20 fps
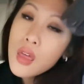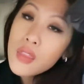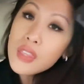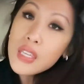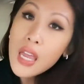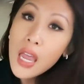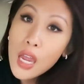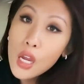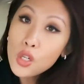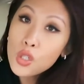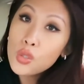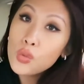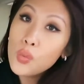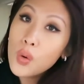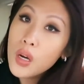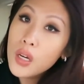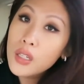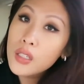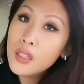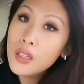the Asian
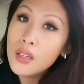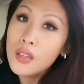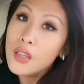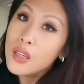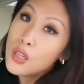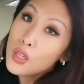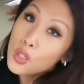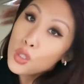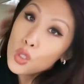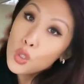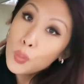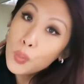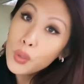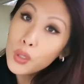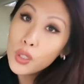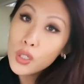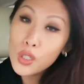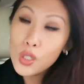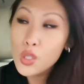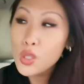one is super
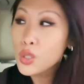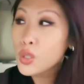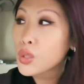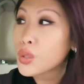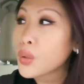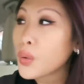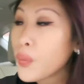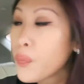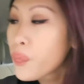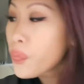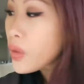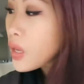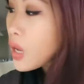good too.